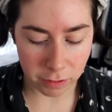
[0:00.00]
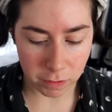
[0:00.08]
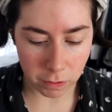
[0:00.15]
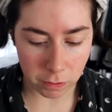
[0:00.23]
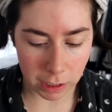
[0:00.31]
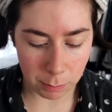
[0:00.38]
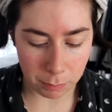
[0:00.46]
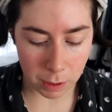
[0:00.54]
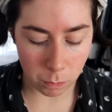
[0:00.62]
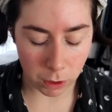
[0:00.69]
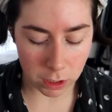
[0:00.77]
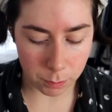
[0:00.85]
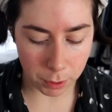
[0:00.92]
I've never really
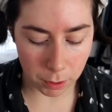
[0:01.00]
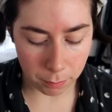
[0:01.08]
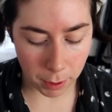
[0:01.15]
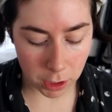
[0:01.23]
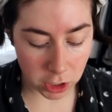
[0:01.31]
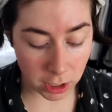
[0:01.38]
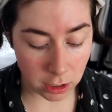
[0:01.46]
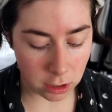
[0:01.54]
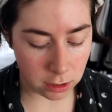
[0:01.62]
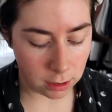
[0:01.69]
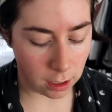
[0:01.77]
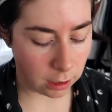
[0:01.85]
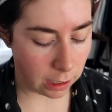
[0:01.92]
been one to put much into
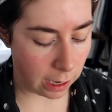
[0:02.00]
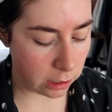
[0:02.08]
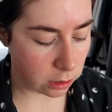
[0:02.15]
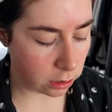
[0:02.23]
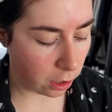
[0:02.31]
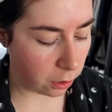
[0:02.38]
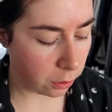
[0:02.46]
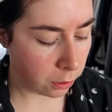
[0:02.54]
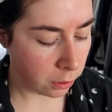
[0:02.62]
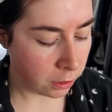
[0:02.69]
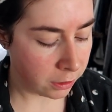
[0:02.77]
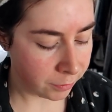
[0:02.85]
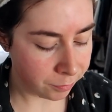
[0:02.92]
skincare, so
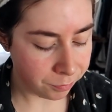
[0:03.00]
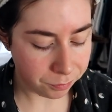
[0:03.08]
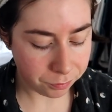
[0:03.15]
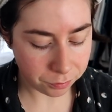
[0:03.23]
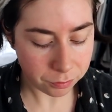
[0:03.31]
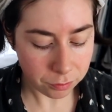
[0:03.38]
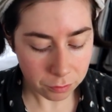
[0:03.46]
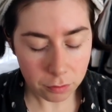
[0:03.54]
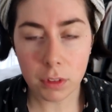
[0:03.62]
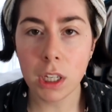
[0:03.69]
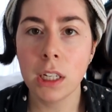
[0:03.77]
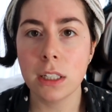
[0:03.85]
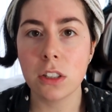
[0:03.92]

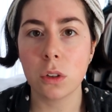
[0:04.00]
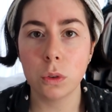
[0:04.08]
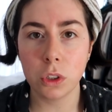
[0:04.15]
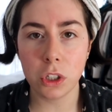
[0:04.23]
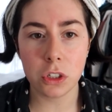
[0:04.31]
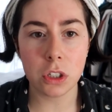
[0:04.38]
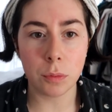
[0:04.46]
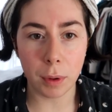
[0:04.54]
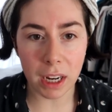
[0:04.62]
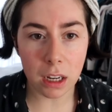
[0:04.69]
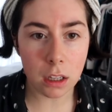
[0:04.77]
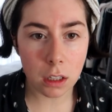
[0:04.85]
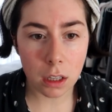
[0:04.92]
it's all new to
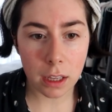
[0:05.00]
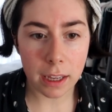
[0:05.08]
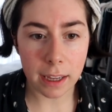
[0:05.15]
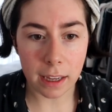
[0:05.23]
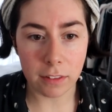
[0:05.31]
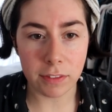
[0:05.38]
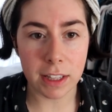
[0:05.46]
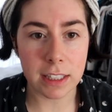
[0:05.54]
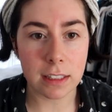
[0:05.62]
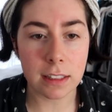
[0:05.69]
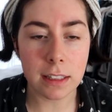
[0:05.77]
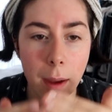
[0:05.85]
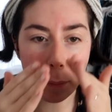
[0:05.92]
me. If there's
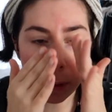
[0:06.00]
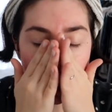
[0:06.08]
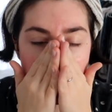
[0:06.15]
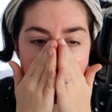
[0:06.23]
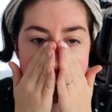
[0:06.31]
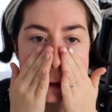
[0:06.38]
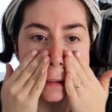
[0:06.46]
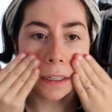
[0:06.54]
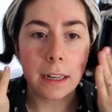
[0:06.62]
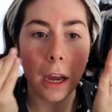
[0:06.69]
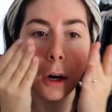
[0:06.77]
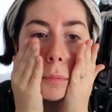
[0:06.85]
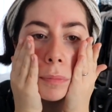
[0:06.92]
a step that you think
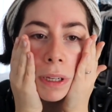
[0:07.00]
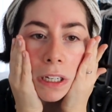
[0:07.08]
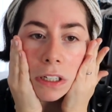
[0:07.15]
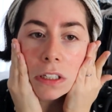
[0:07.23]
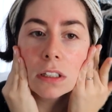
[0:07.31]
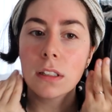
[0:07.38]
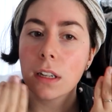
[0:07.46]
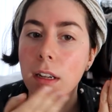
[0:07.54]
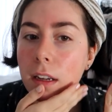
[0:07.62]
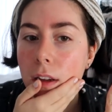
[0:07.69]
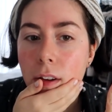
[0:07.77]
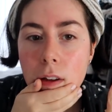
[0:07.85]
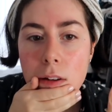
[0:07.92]
can help me just
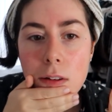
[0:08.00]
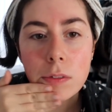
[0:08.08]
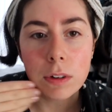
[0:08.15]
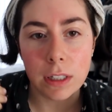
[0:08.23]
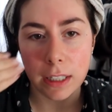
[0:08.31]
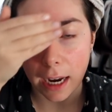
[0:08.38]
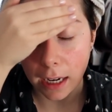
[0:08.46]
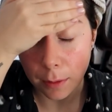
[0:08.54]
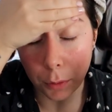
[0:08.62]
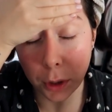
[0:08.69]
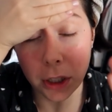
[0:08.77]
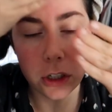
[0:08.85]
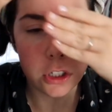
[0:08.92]
to retain
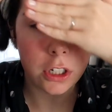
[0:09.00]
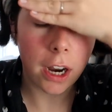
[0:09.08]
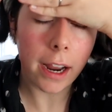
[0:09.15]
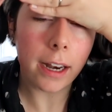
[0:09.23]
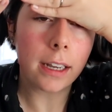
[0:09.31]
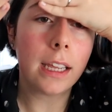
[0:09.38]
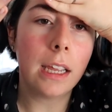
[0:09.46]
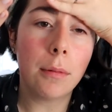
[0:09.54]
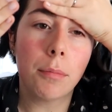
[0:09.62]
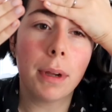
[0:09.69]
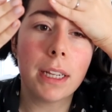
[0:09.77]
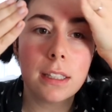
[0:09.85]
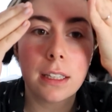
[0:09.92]
moisture and keep
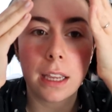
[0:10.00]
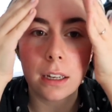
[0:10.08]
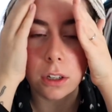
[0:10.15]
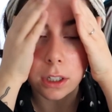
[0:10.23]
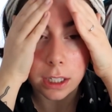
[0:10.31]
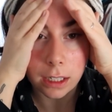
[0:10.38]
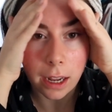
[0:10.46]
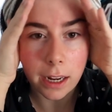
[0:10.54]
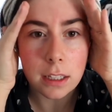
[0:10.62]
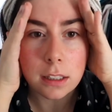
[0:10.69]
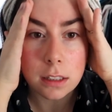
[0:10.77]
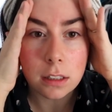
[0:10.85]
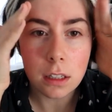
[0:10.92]
my skin looking
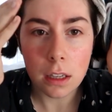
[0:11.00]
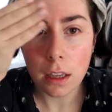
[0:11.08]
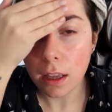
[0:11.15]
nice,